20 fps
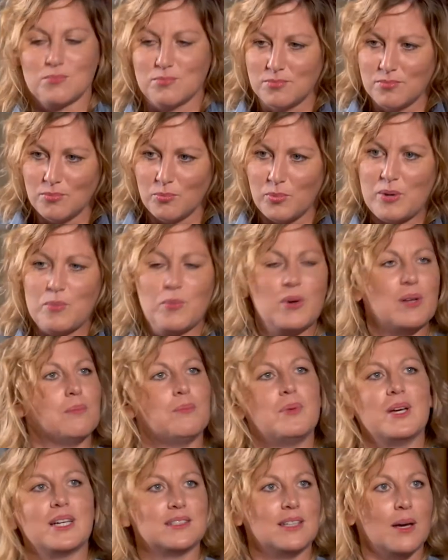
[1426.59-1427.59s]
we went and
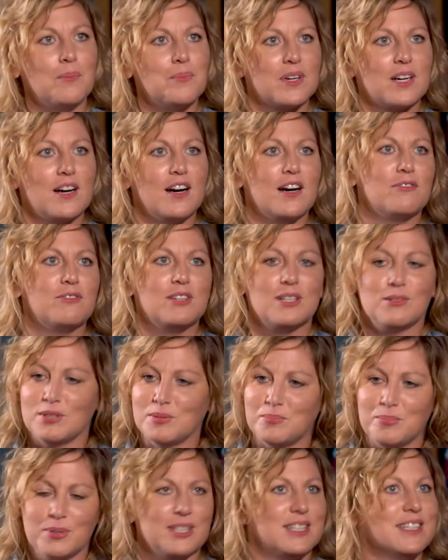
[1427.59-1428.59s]
picked up the coffee, we
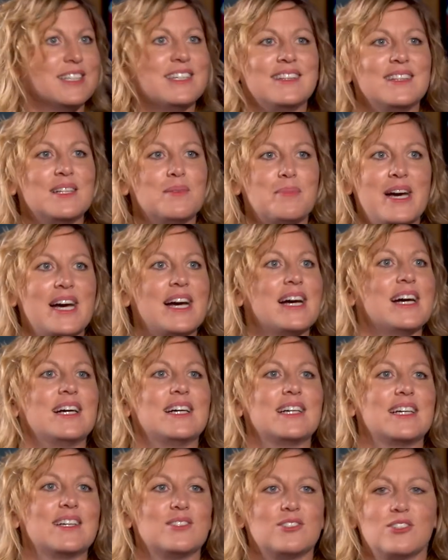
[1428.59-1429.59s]
put it in the
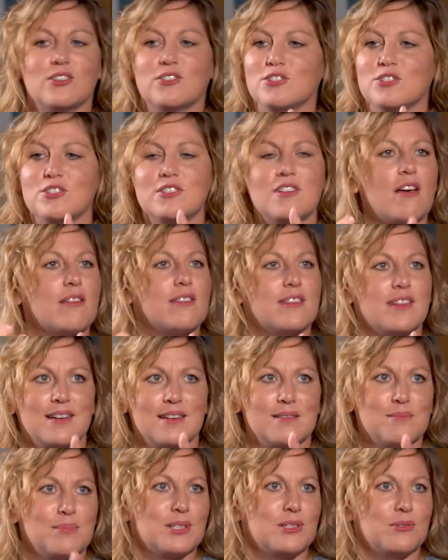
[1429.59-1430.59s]
bag, and so there's
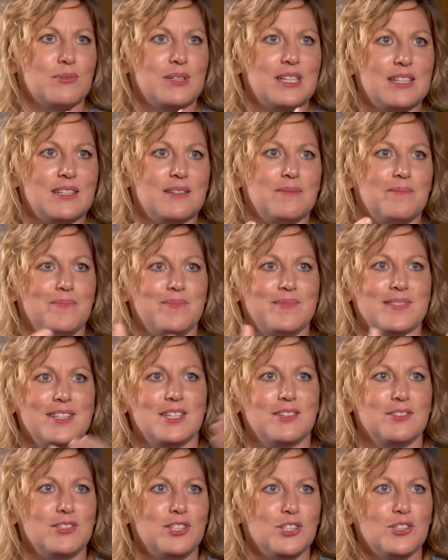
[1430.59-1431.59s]
nothing between
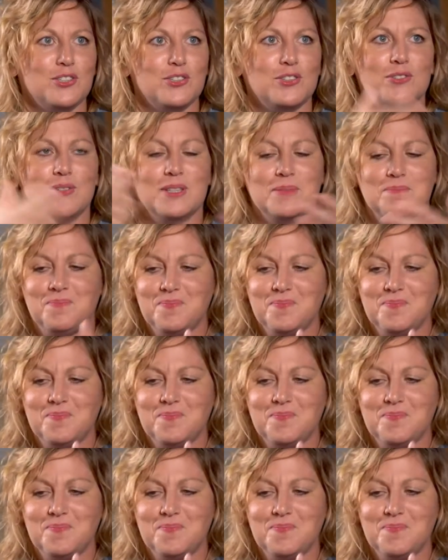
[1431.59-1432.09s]
you and.